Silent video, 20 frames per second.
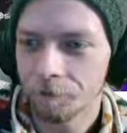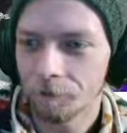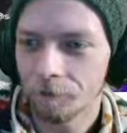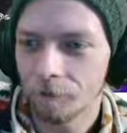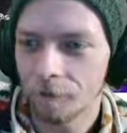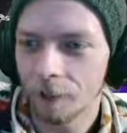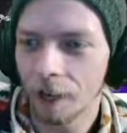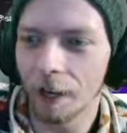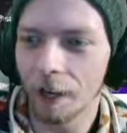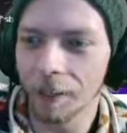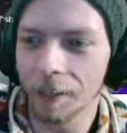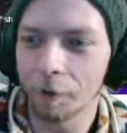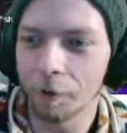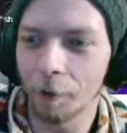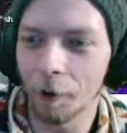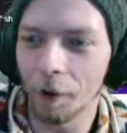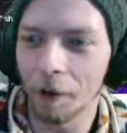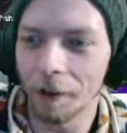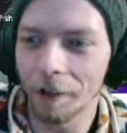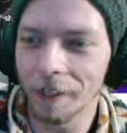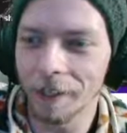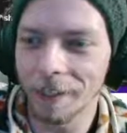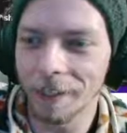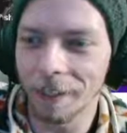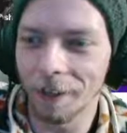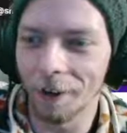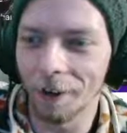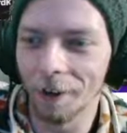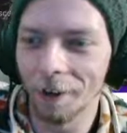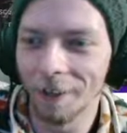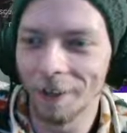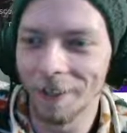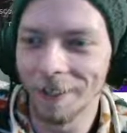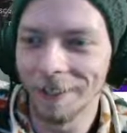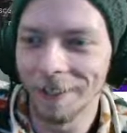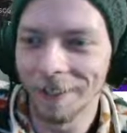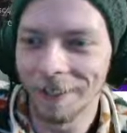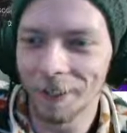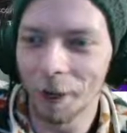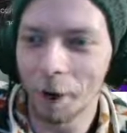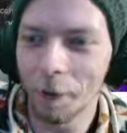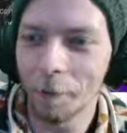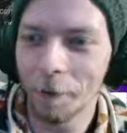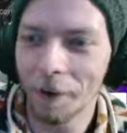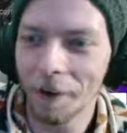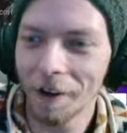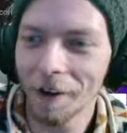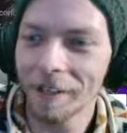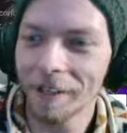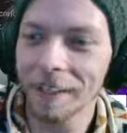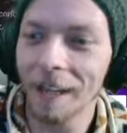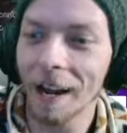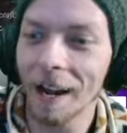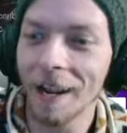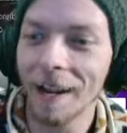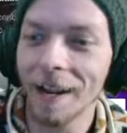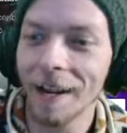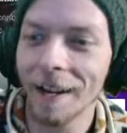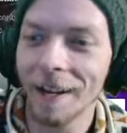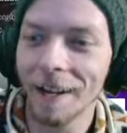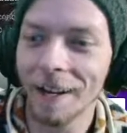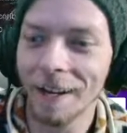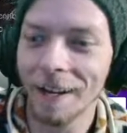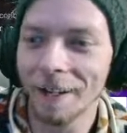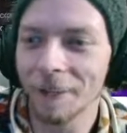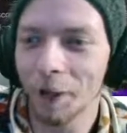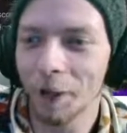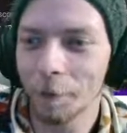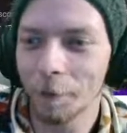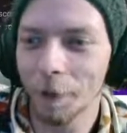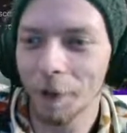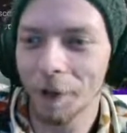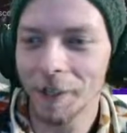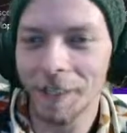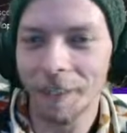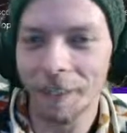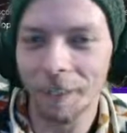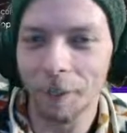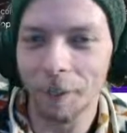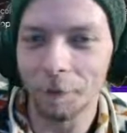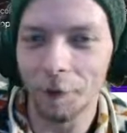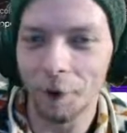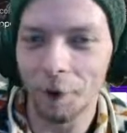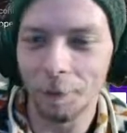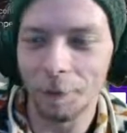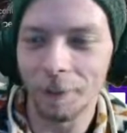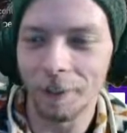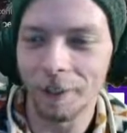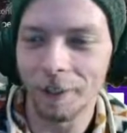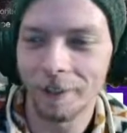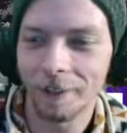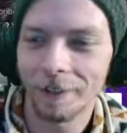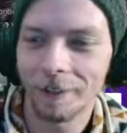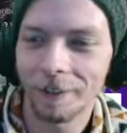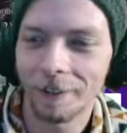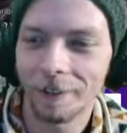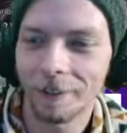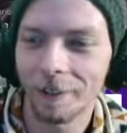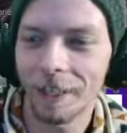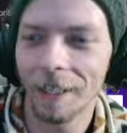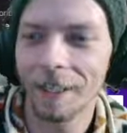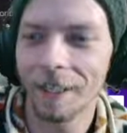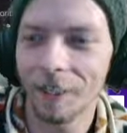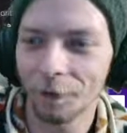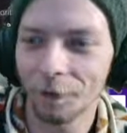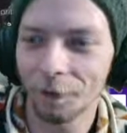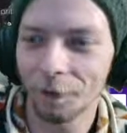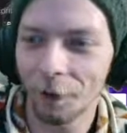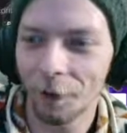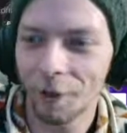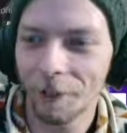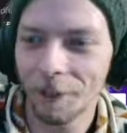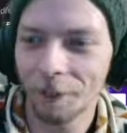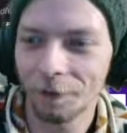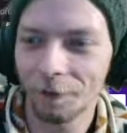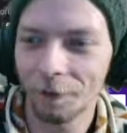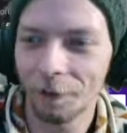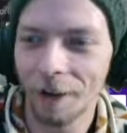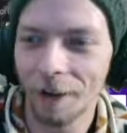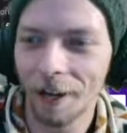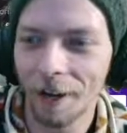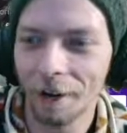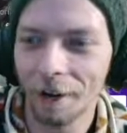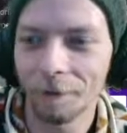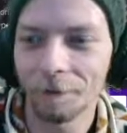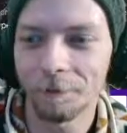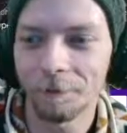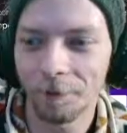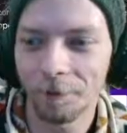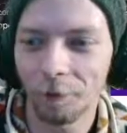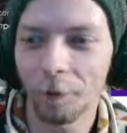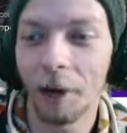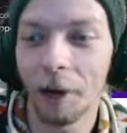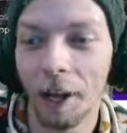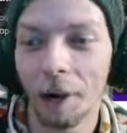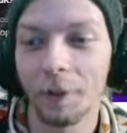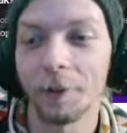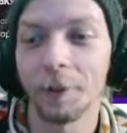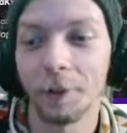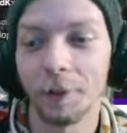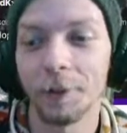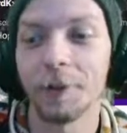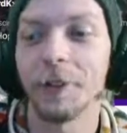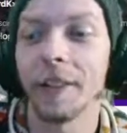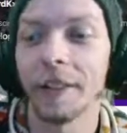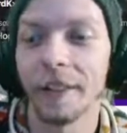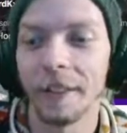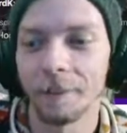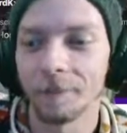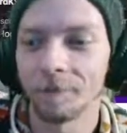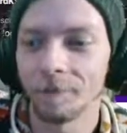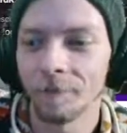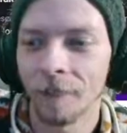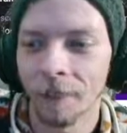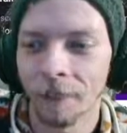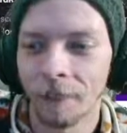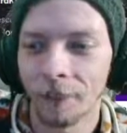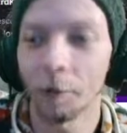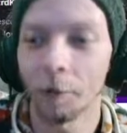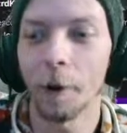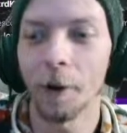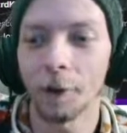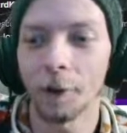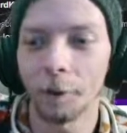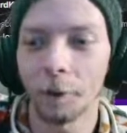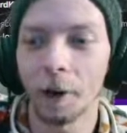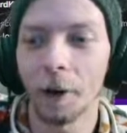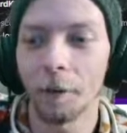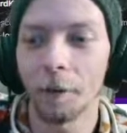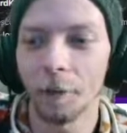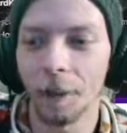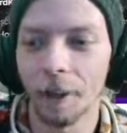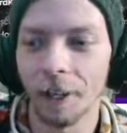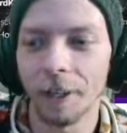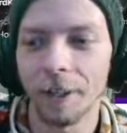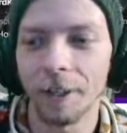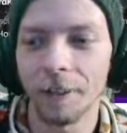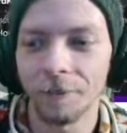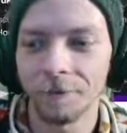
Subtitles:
How's the bugs going? No bugs? Hey, no bugs at the moment. That's a first. For now, true, yeah. The bugs will come later.